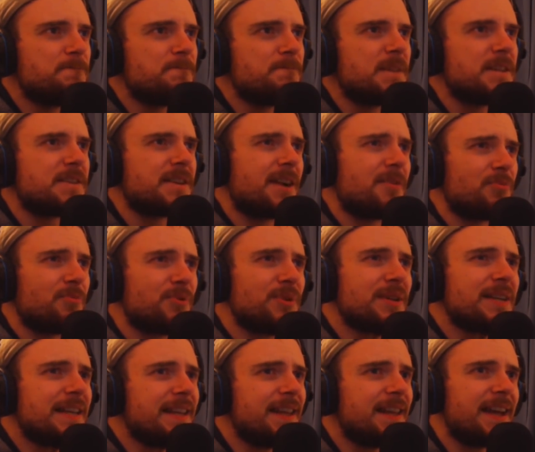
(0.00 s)
Is that
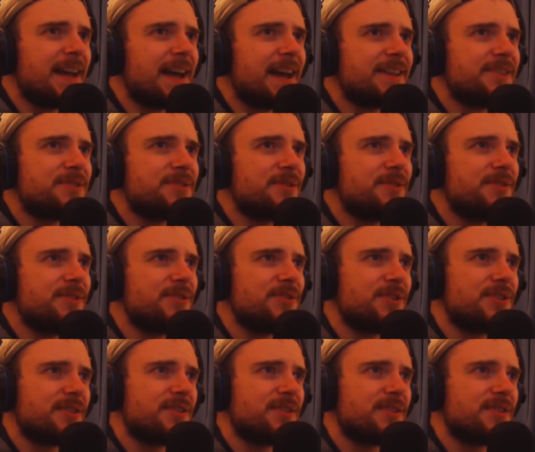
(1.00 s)
really the answer to